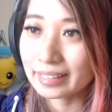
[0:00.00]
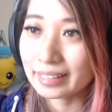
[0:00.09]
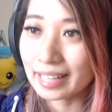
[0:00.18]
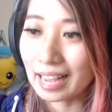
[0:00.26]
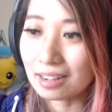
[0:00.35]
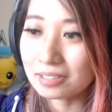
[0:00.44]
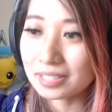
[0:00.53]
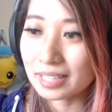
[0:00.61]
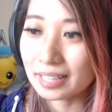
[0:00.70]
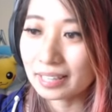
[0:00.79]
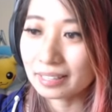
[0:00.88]

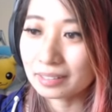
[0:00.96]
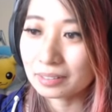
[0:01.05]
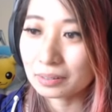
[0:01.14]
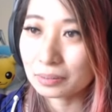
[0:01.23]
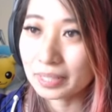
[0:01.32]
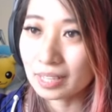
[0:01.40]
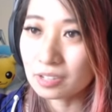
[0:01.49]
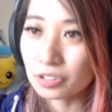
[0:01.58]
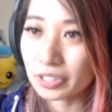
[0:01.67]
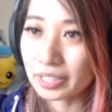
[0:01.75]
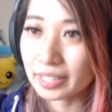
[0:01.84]
thousand three
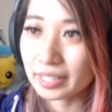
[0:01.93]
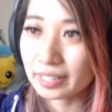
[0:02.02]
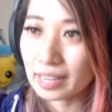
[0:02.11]
hundred